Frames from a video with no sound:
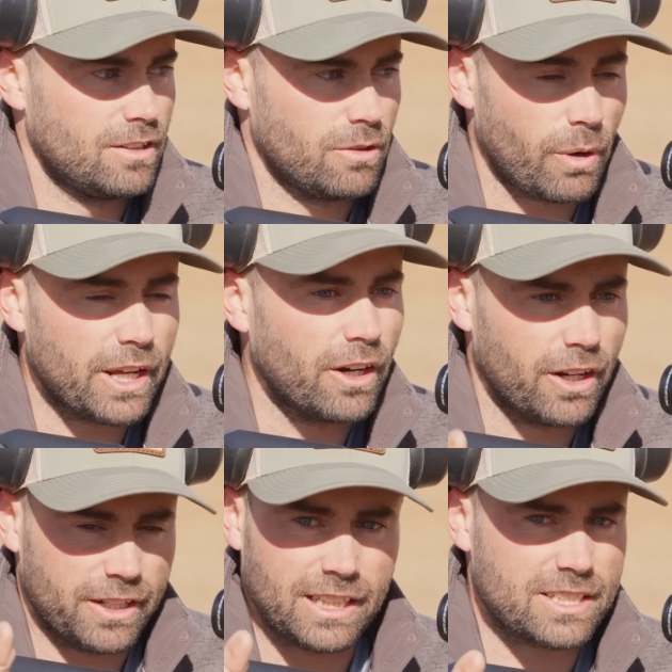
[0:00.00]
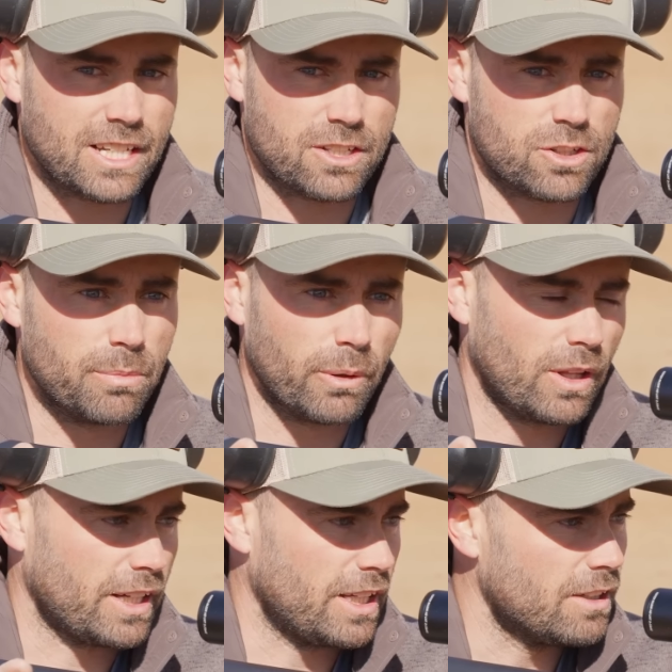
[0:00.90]
right on unless I get super
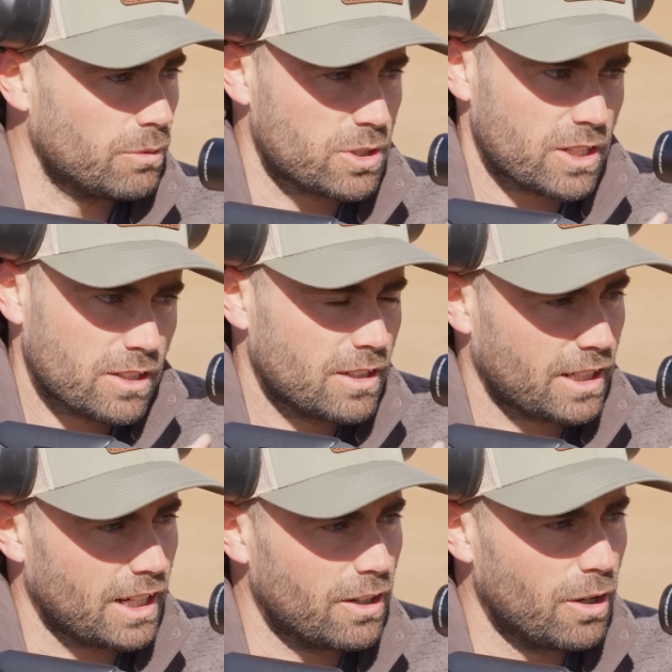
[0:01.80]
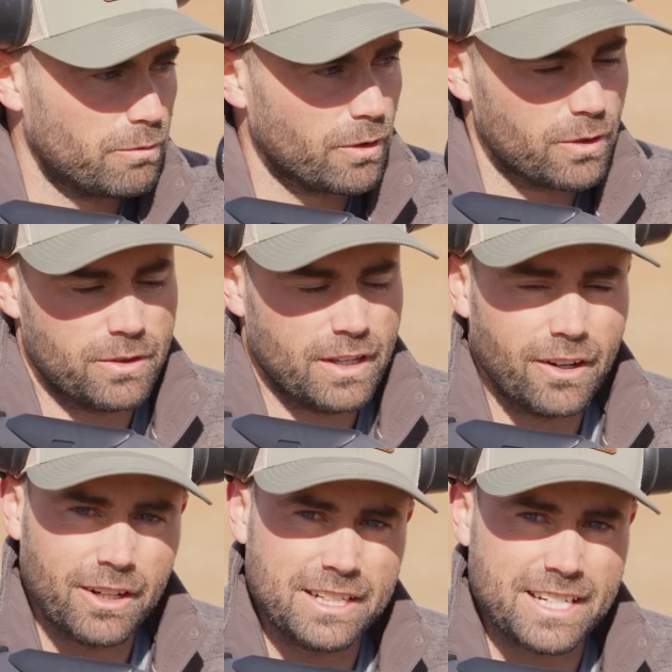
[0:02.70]
lucky, which I kind of hope for
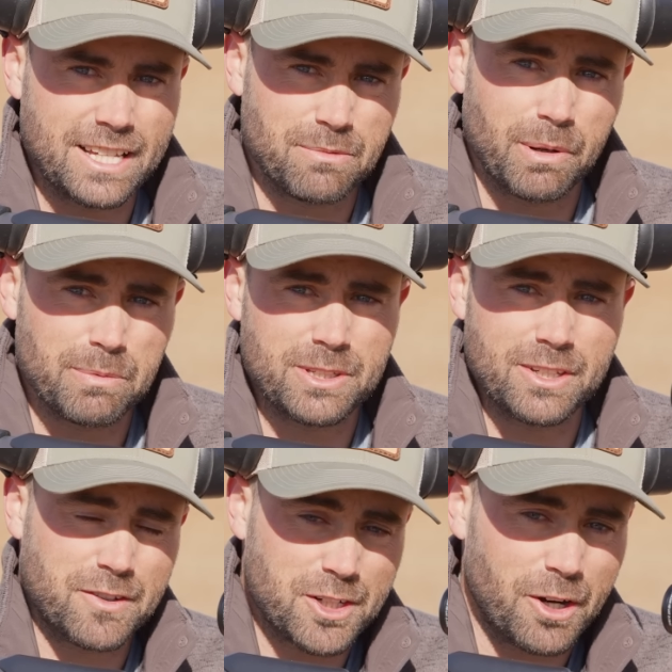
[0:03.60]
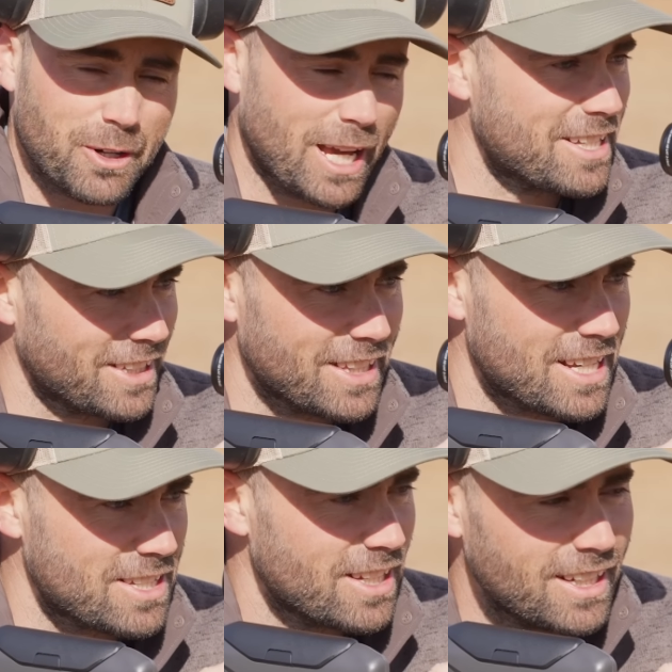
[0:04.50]
intents and purposes of showcasing
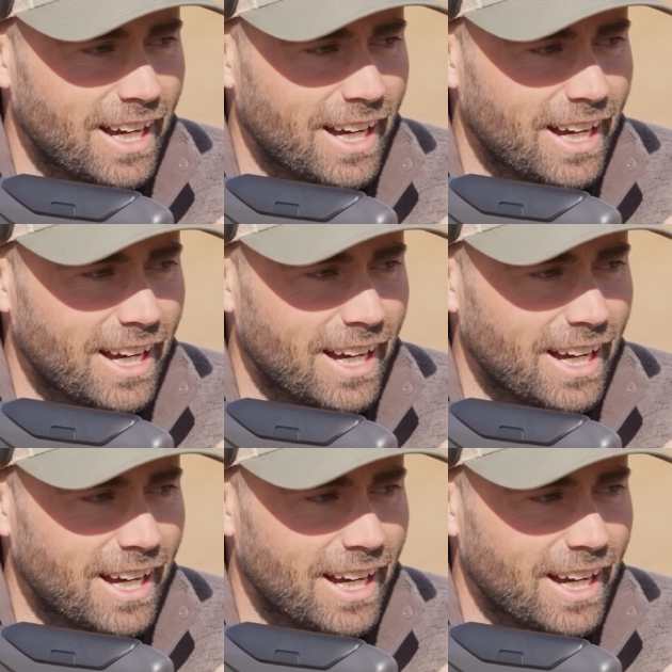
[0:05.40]
this.